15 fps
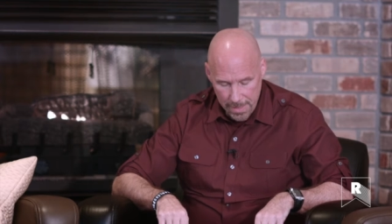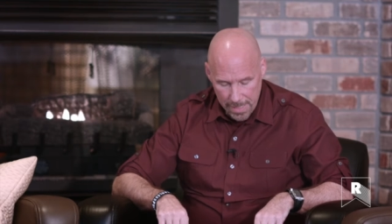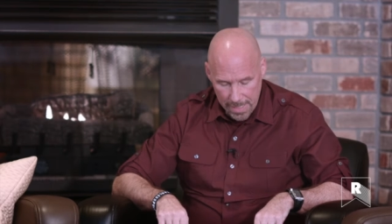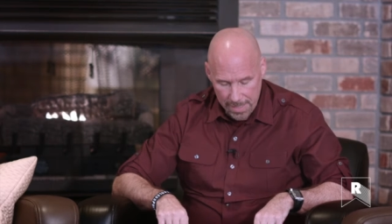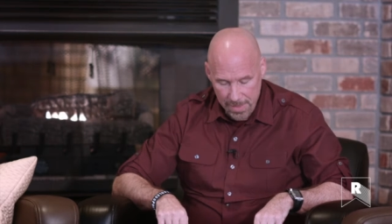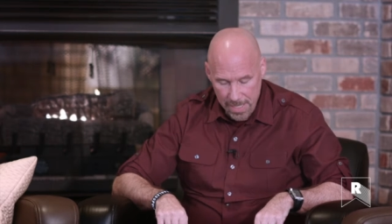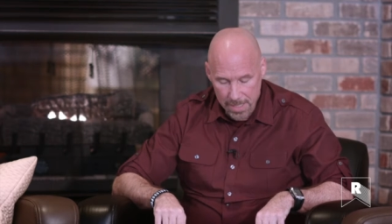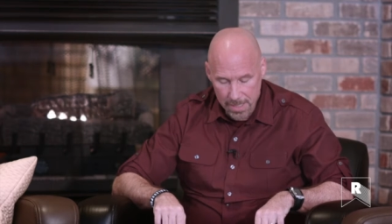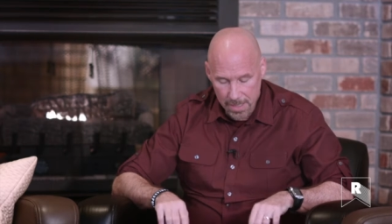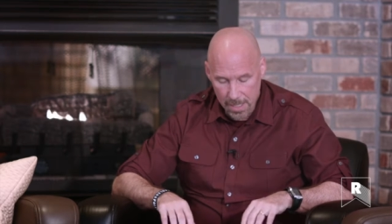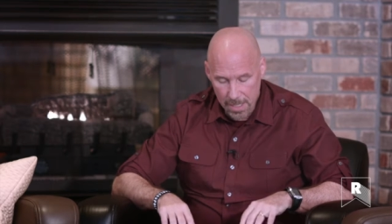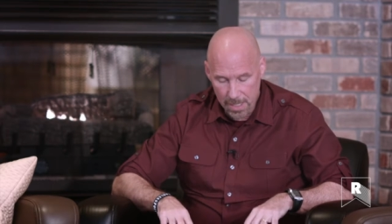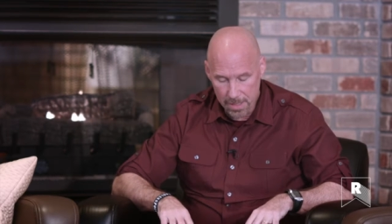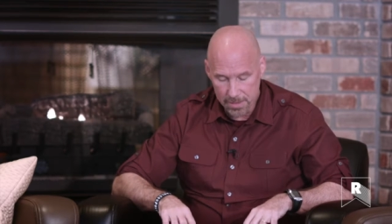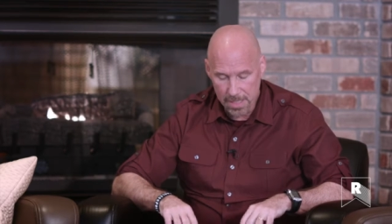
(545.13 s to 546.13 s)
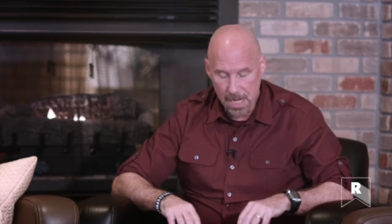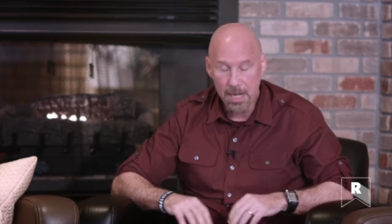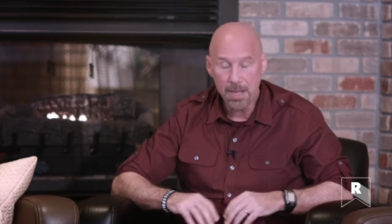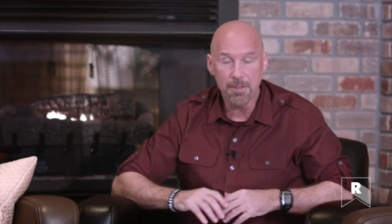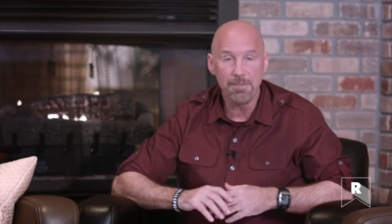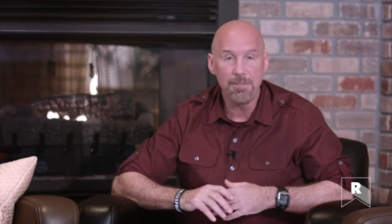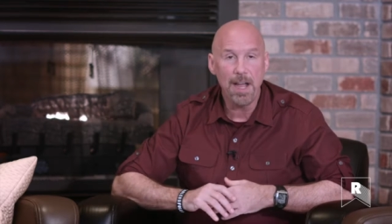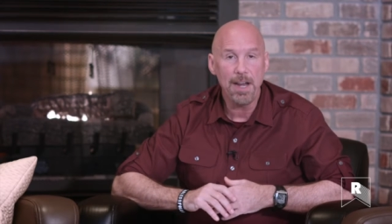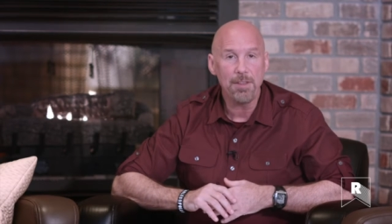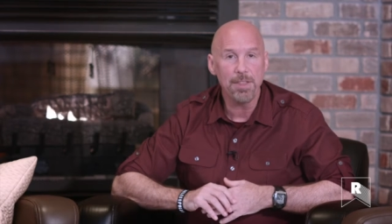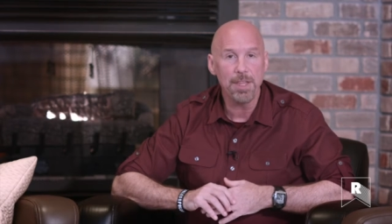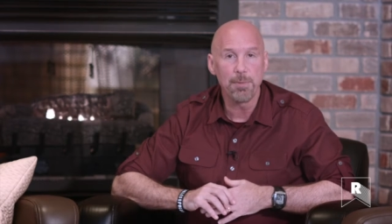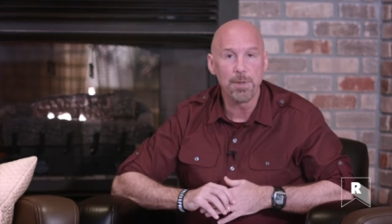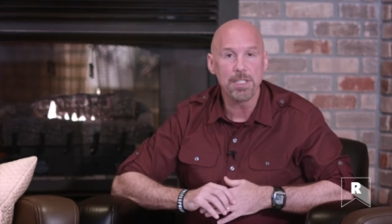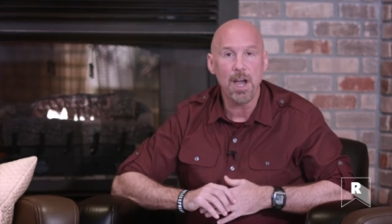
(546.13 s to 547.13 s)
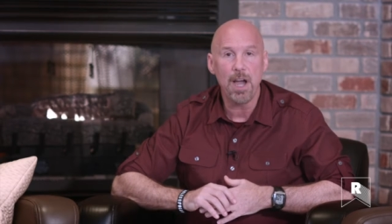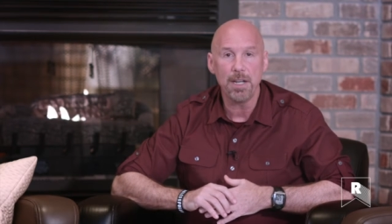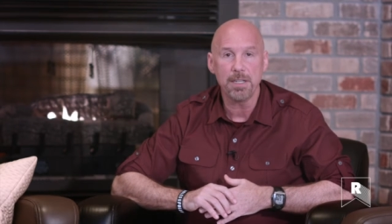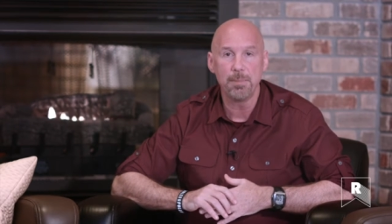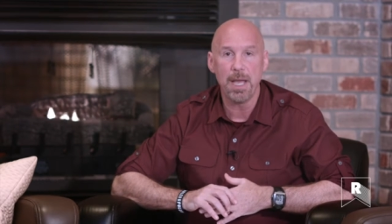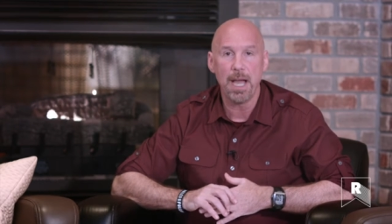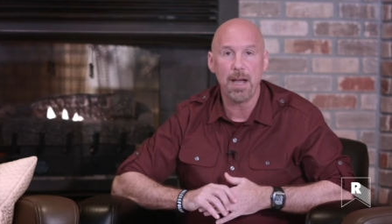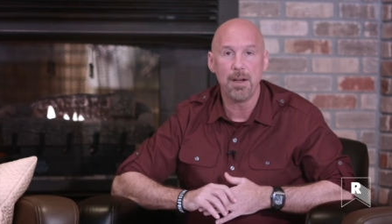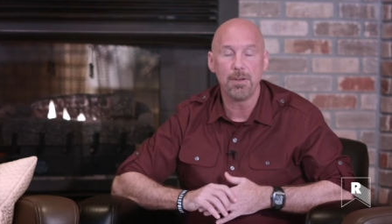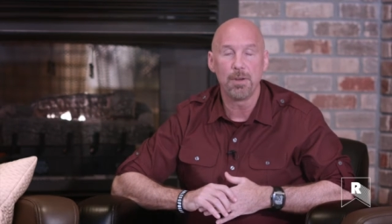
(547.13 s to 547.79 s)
then kind of the final thing we talked about